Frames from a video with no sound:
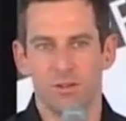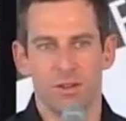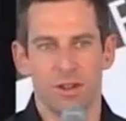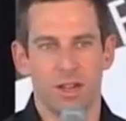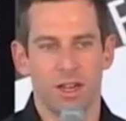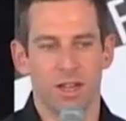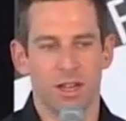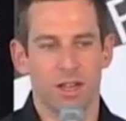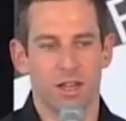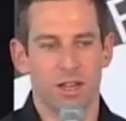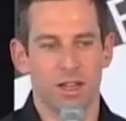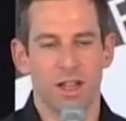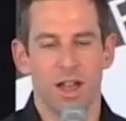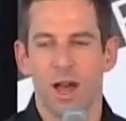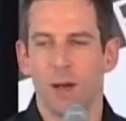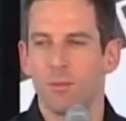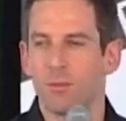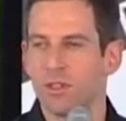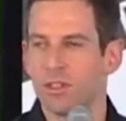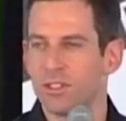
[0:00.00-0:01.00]

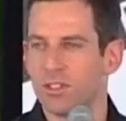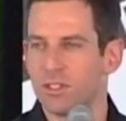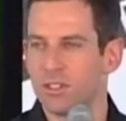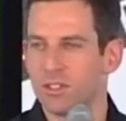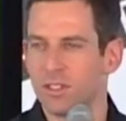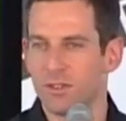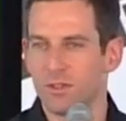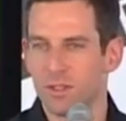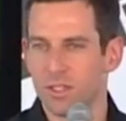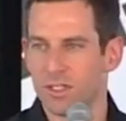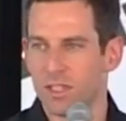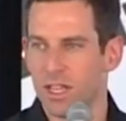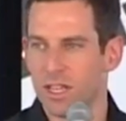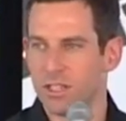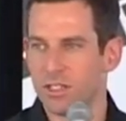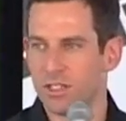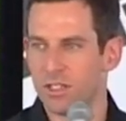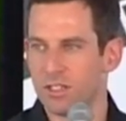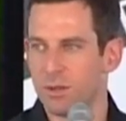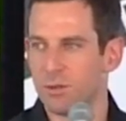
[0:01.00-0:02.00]
accomplished
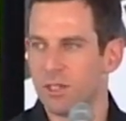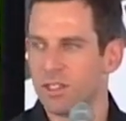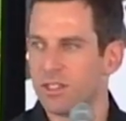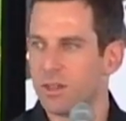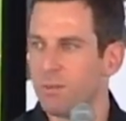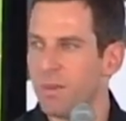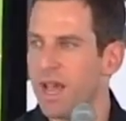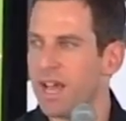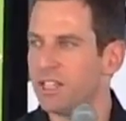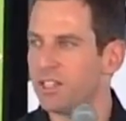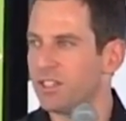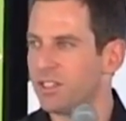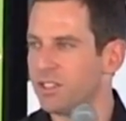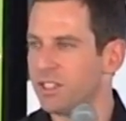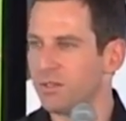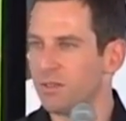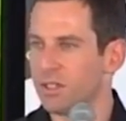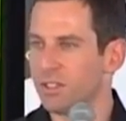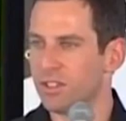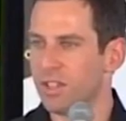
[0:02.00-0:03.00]
civilizations. I mean, just imagine a
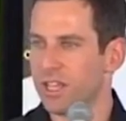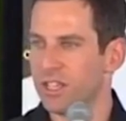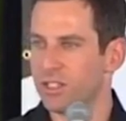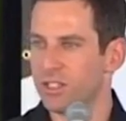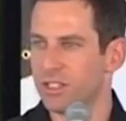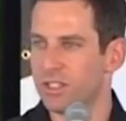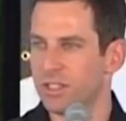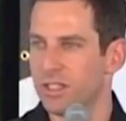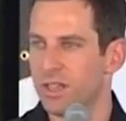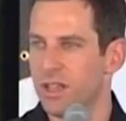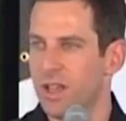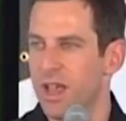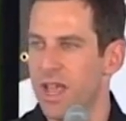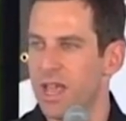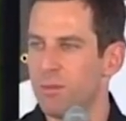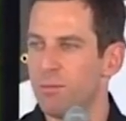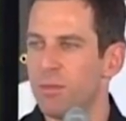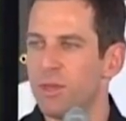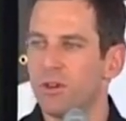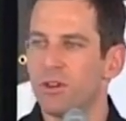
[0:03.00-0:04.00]
civilization
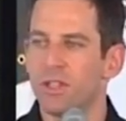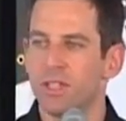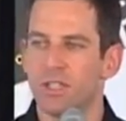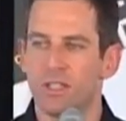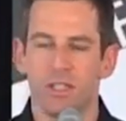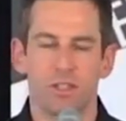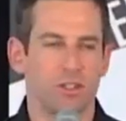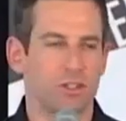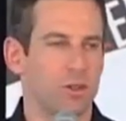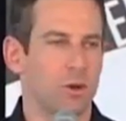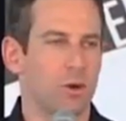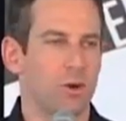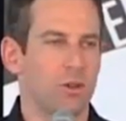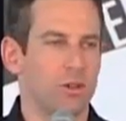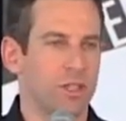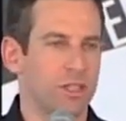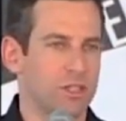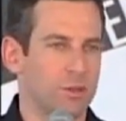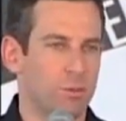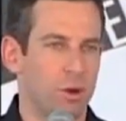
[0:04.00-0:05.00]
1,000,000 years
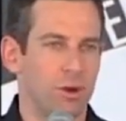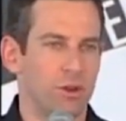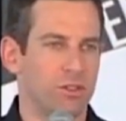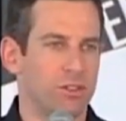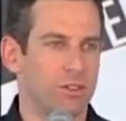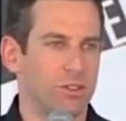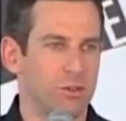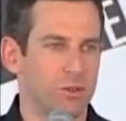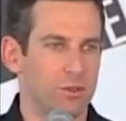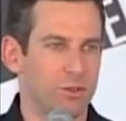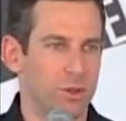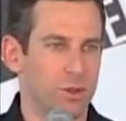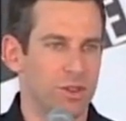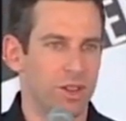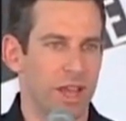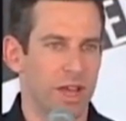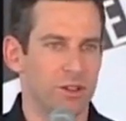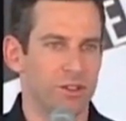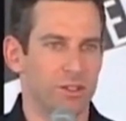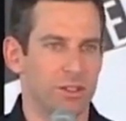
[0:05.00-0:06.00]
old as opposed to a few
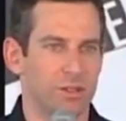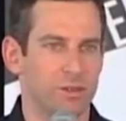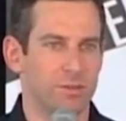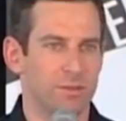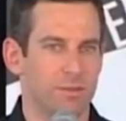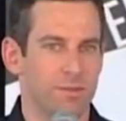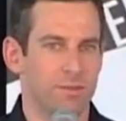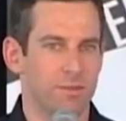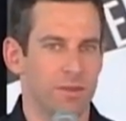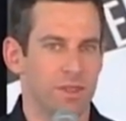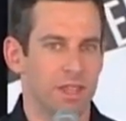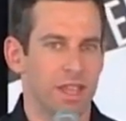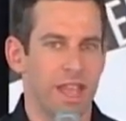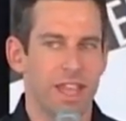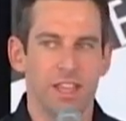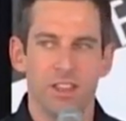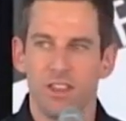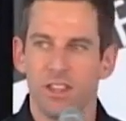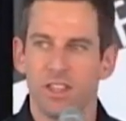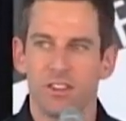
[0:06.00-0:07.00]
thousand.
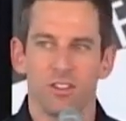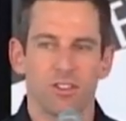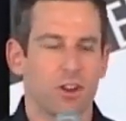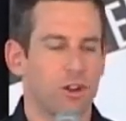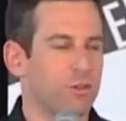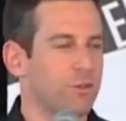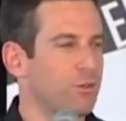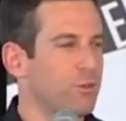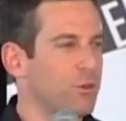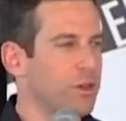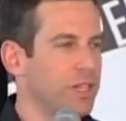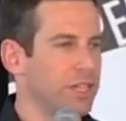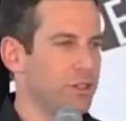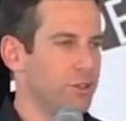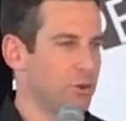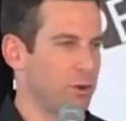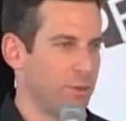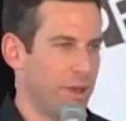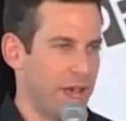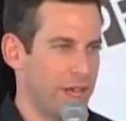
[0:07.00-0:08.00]
Atheists are free
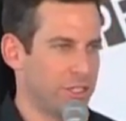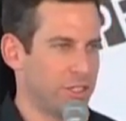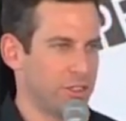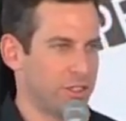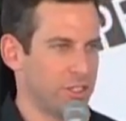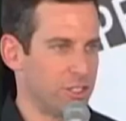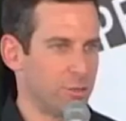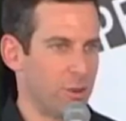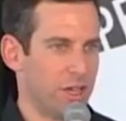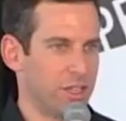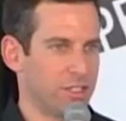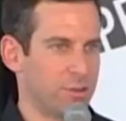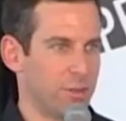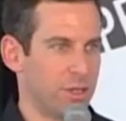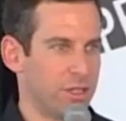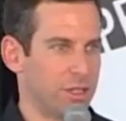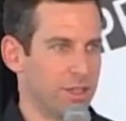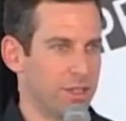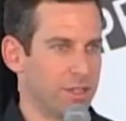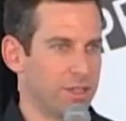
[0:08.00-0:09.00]
to imagine this
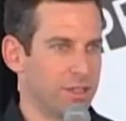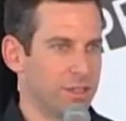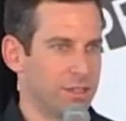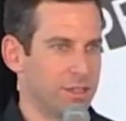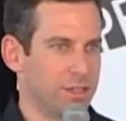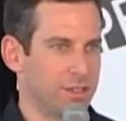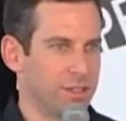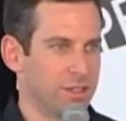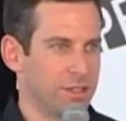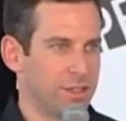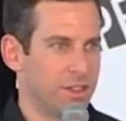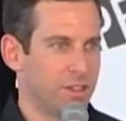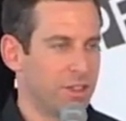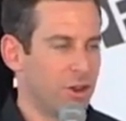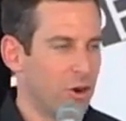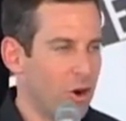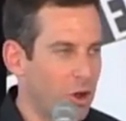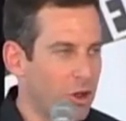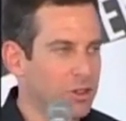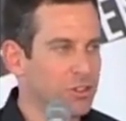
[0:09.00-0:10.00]
possibility.
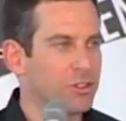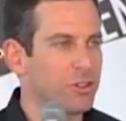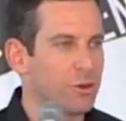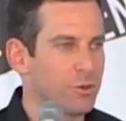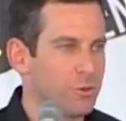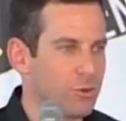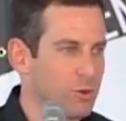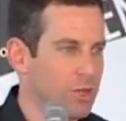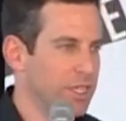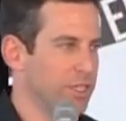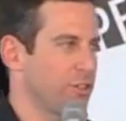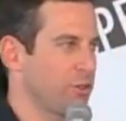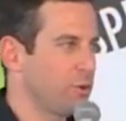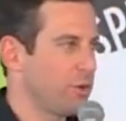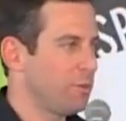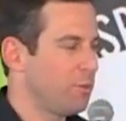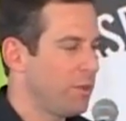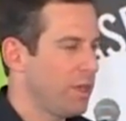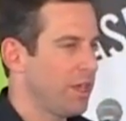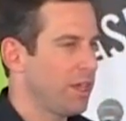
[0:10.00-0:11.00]
They're also free
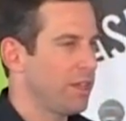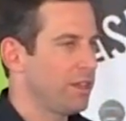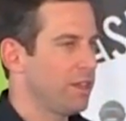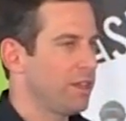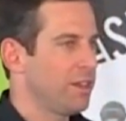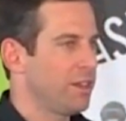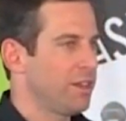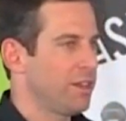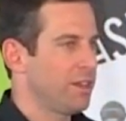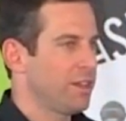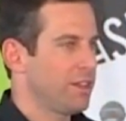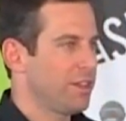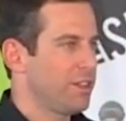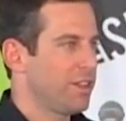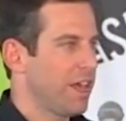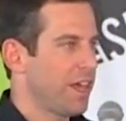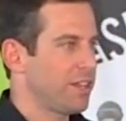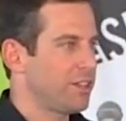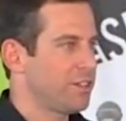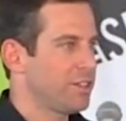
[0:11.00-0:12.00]
to admit
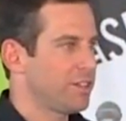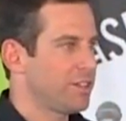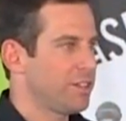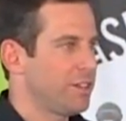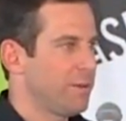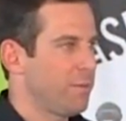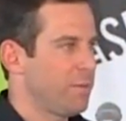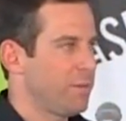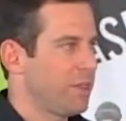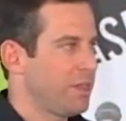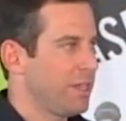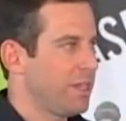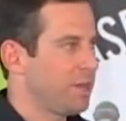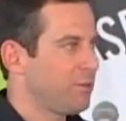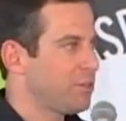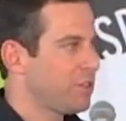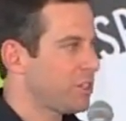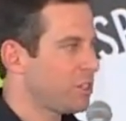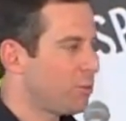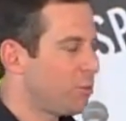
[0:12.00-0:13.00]
that
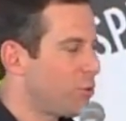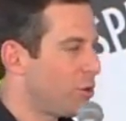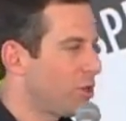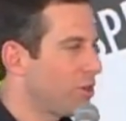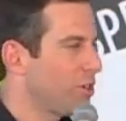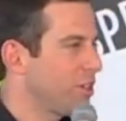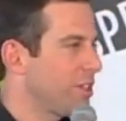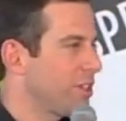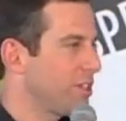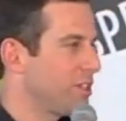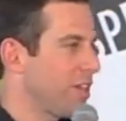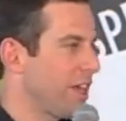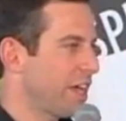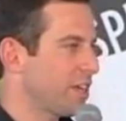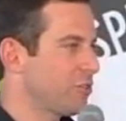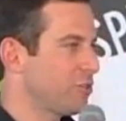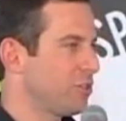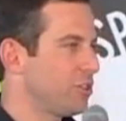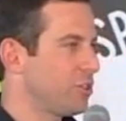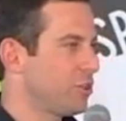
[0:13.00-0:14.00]
if such brilliant
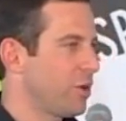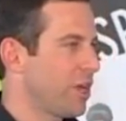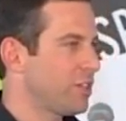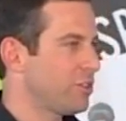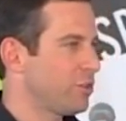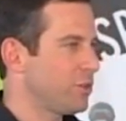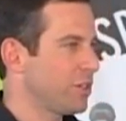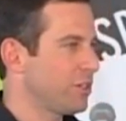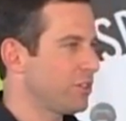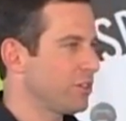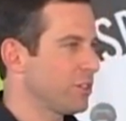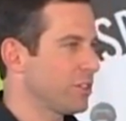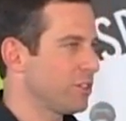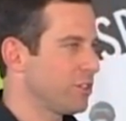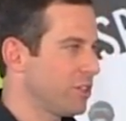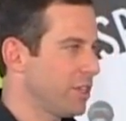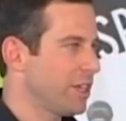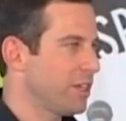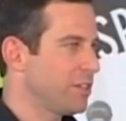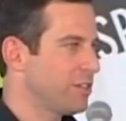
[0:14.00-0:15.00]
extraterrestrials
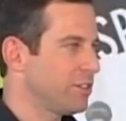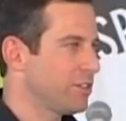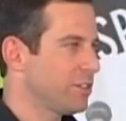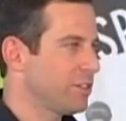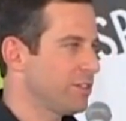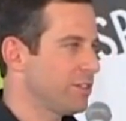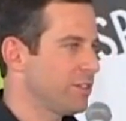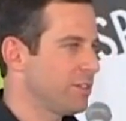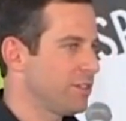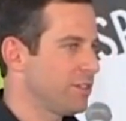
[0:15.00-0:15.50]
exist,